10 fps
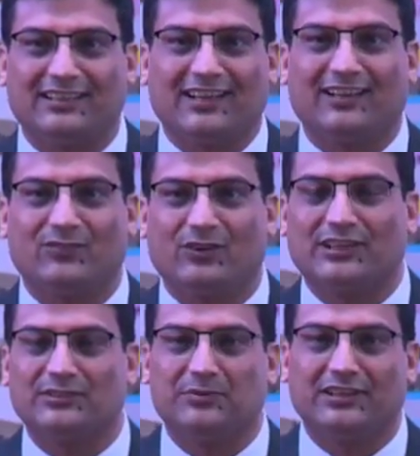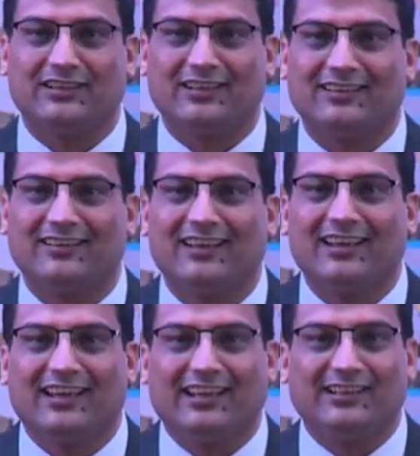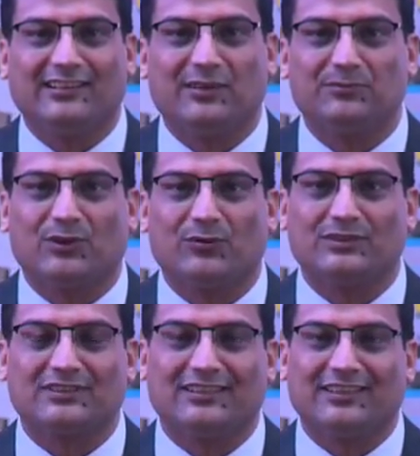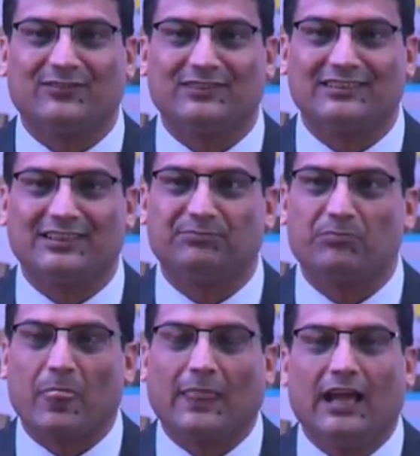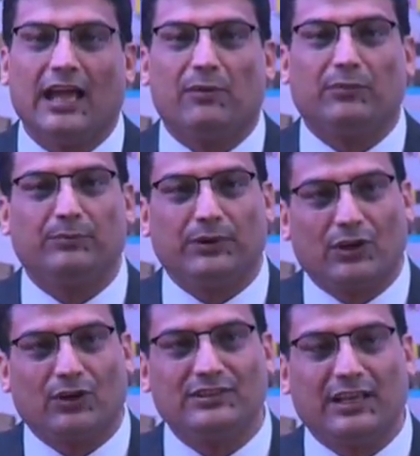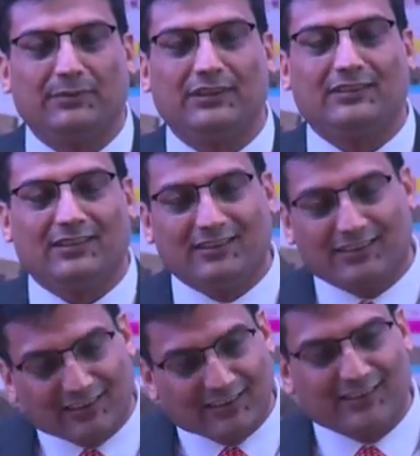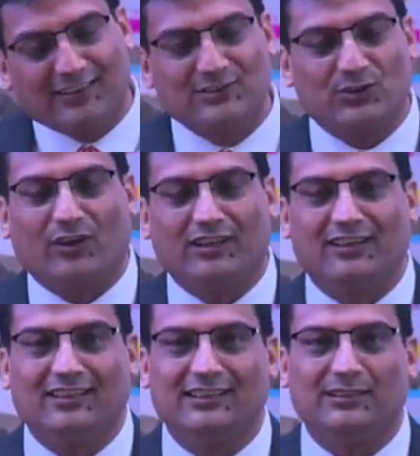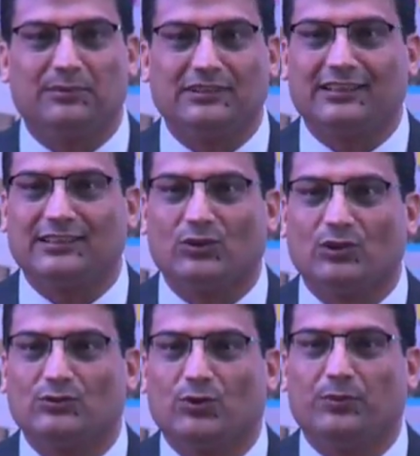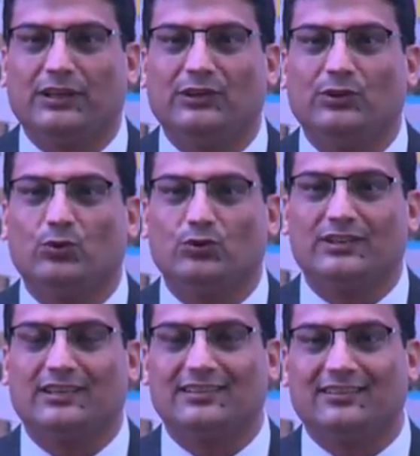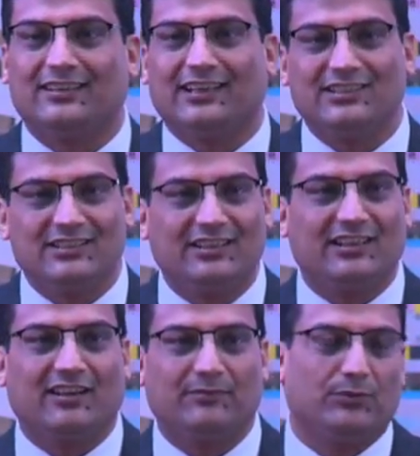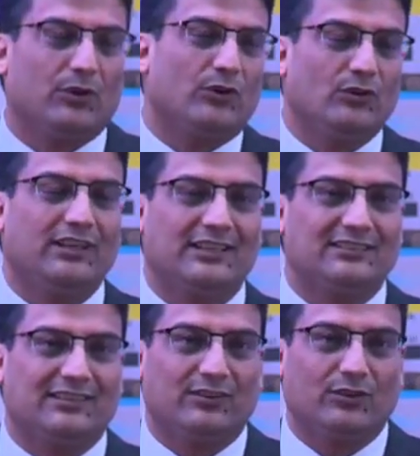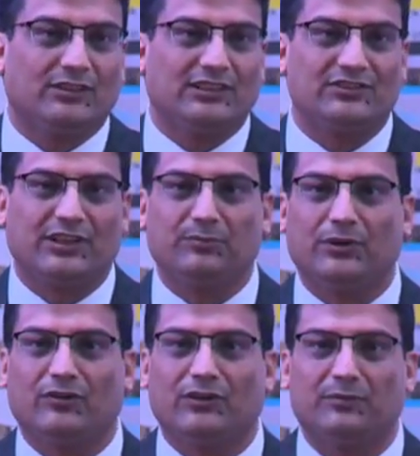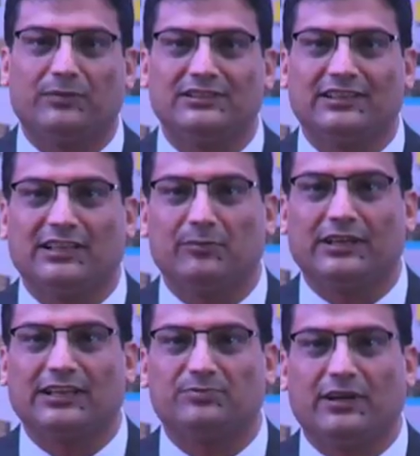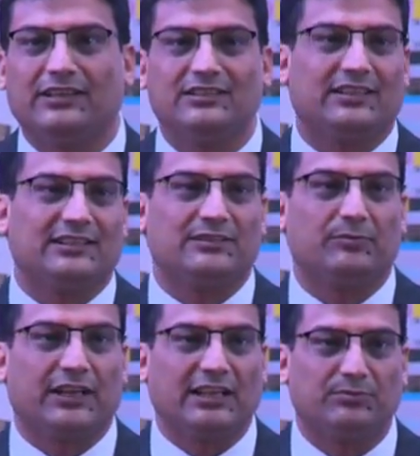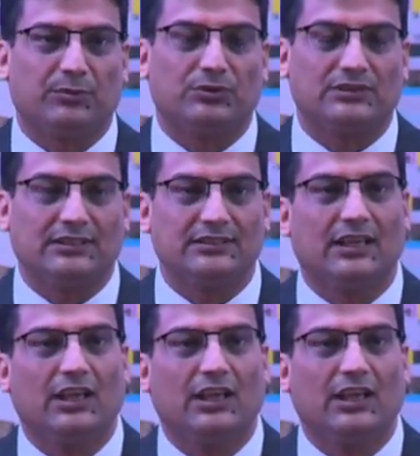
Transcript: that what has been done in terms of fiscal deficit. But because I think historically the budget has also been used as an agenda, not only as a the statement of government's income and expenditure and some tax proposals.